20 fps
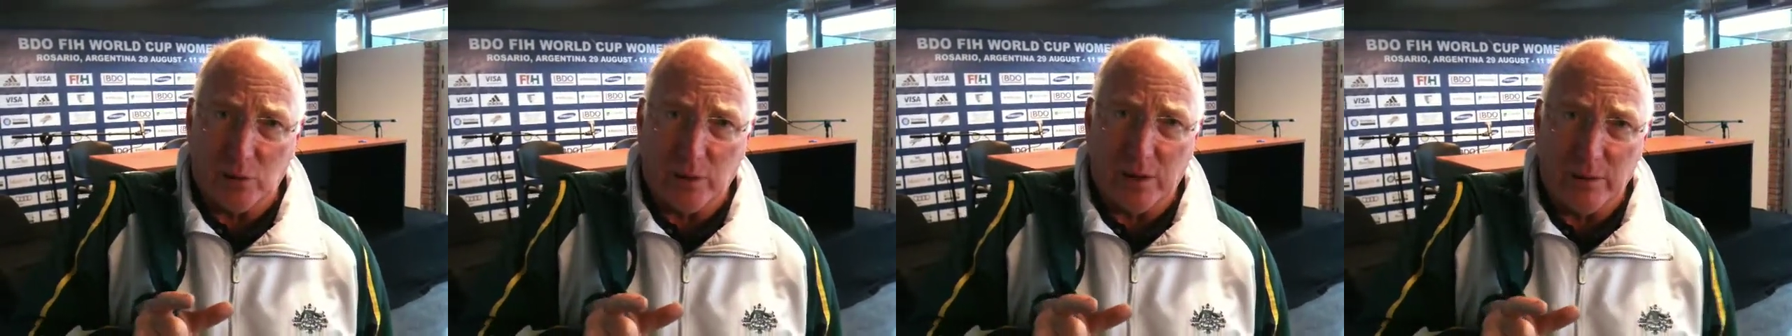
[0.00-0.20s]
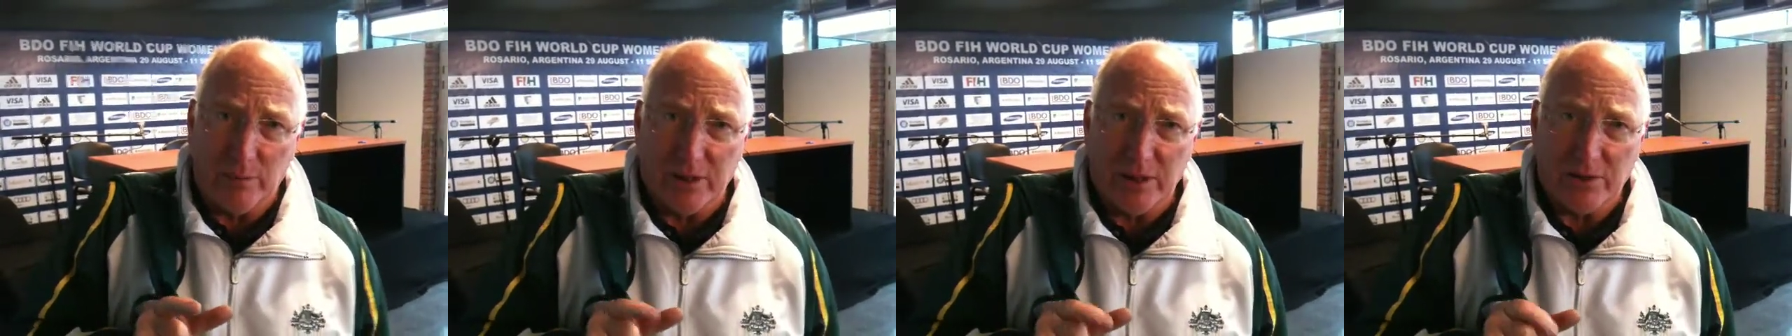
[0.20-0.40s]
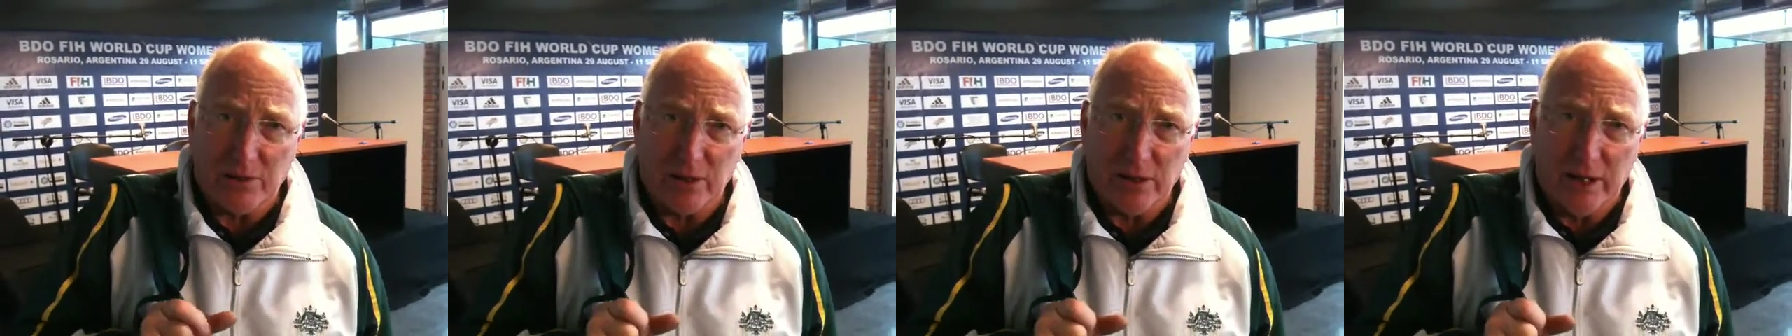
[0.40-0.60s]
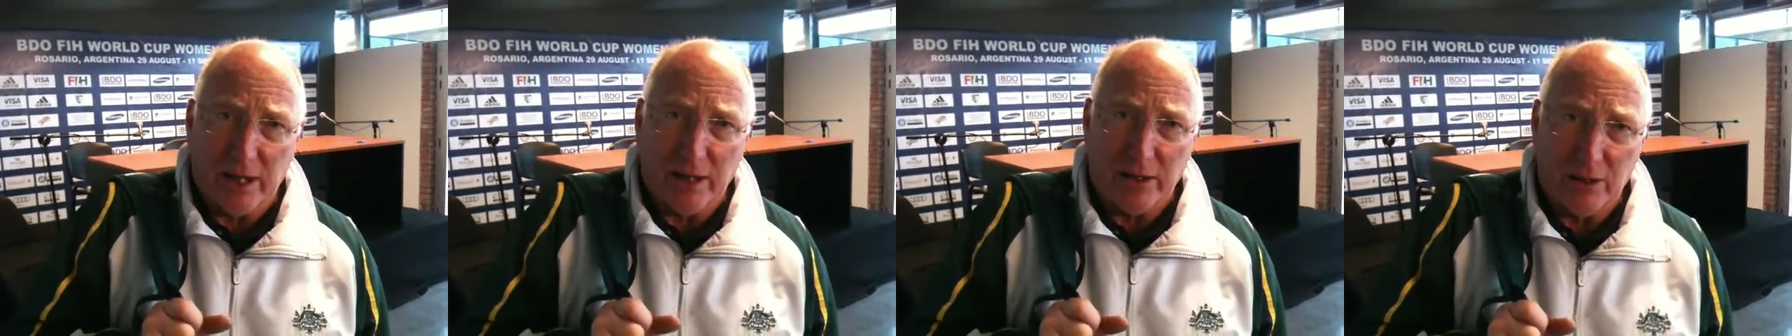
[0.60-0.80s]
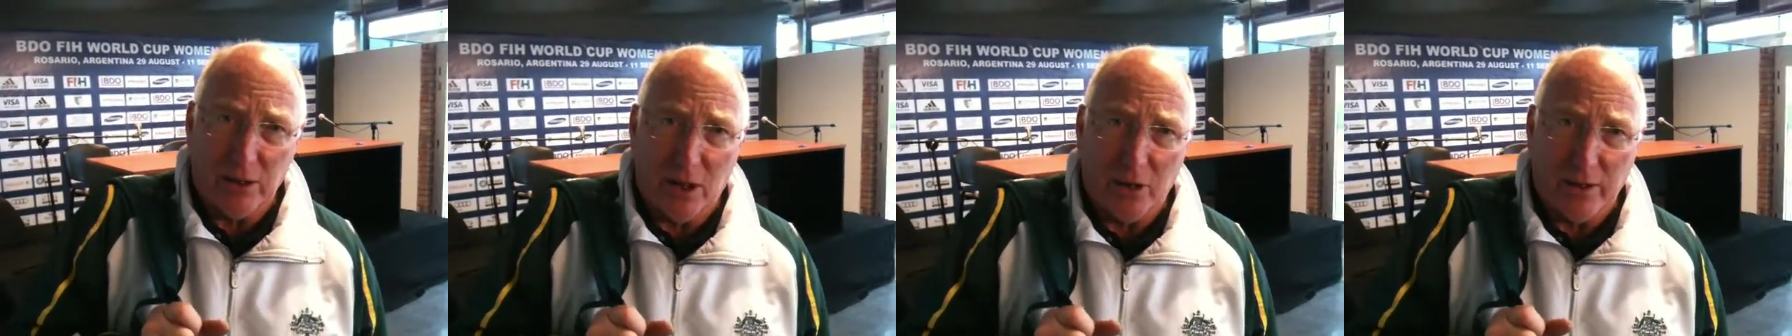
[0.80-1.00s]
20 minutes today
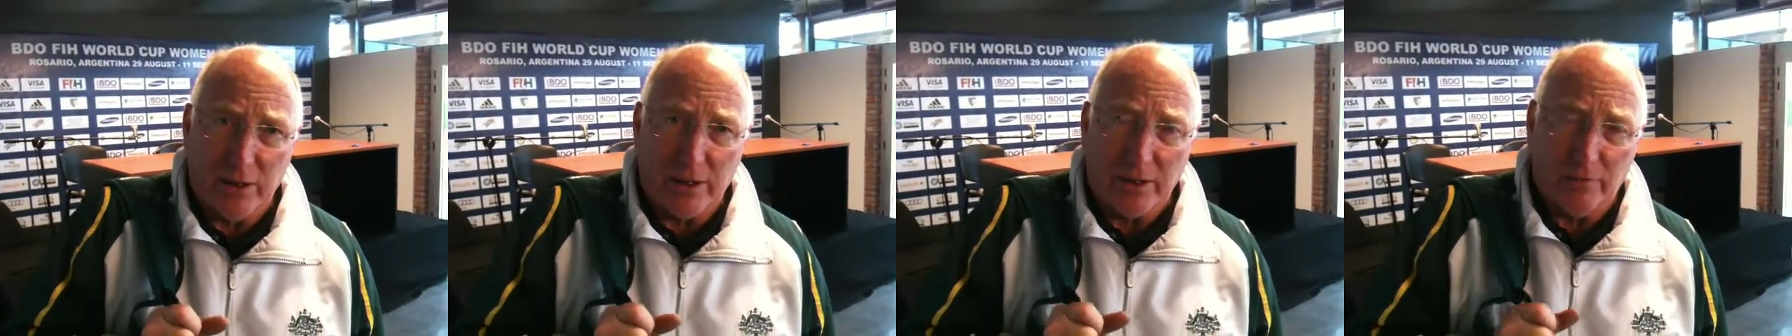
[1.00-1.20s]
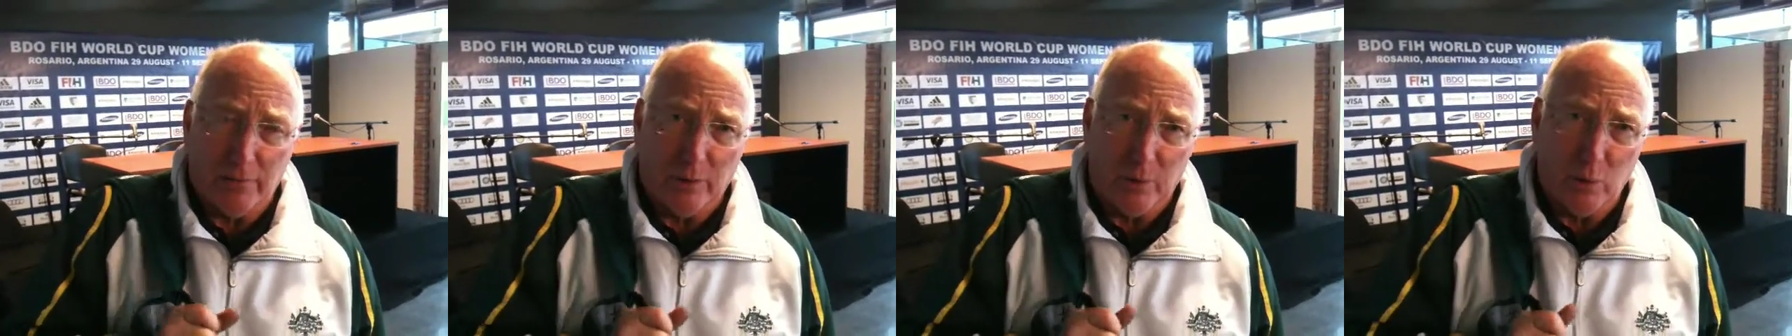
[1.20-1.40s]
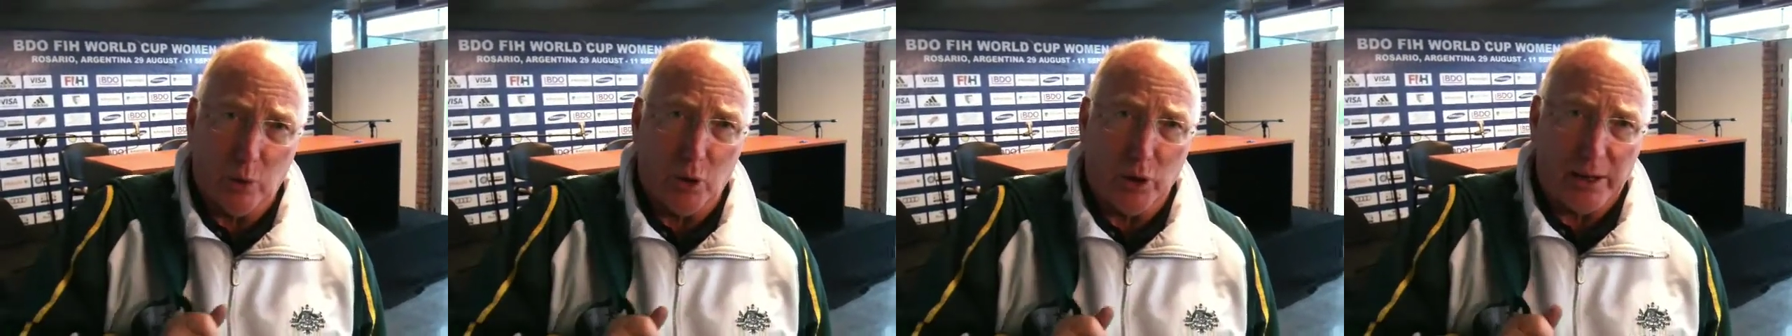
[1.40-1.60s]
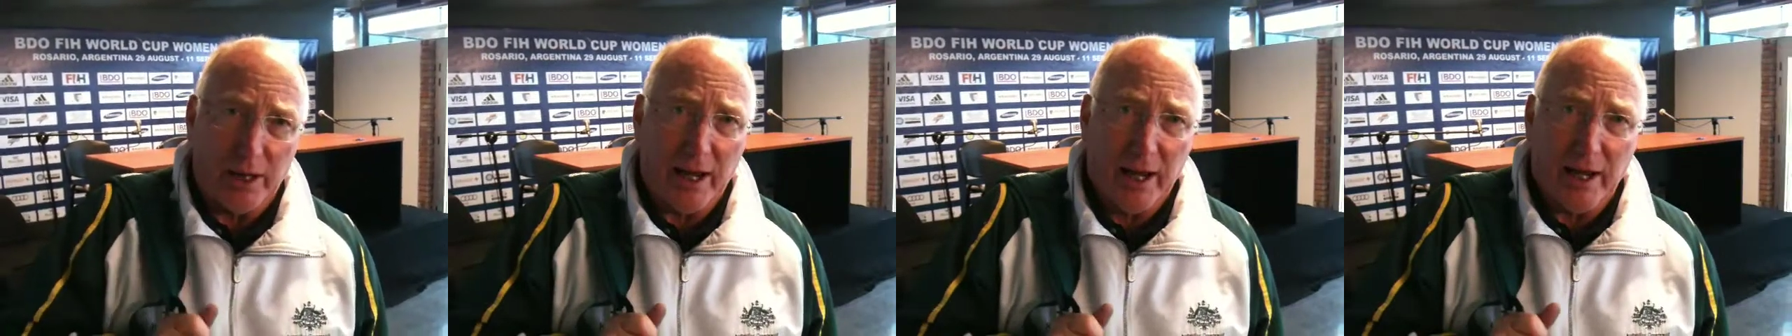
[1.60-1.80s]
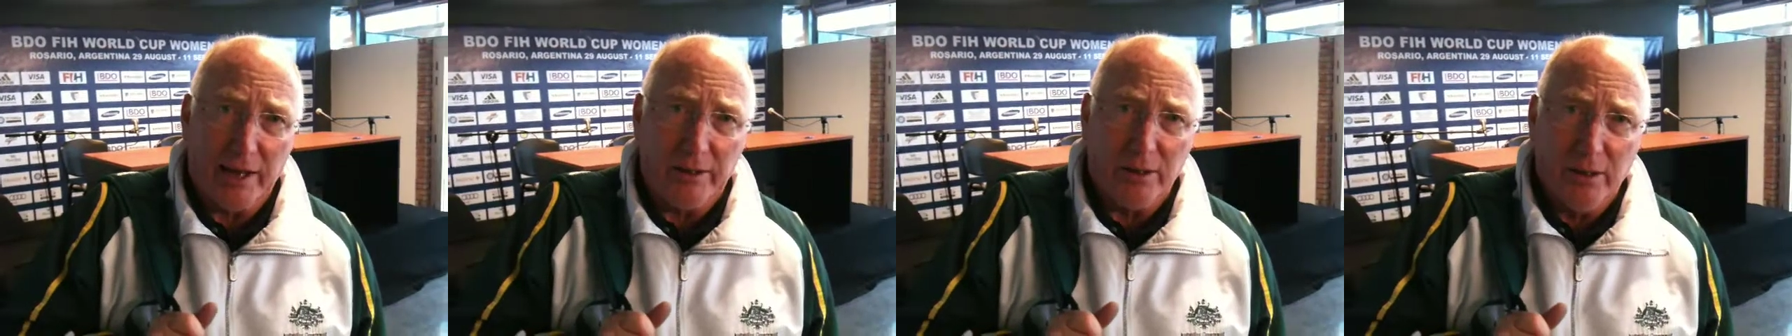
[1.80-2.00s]
and know that if we work
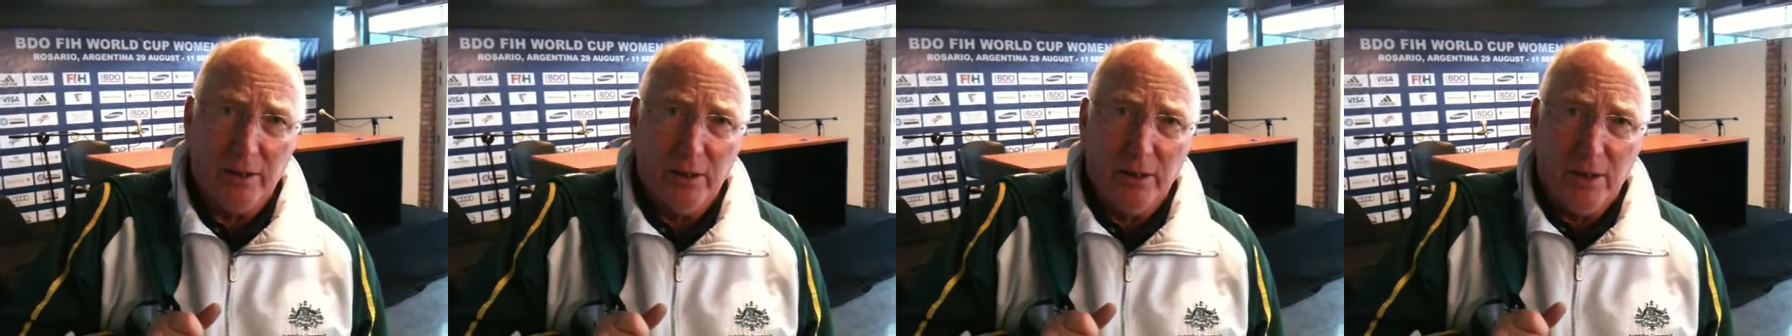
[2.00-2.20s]
hard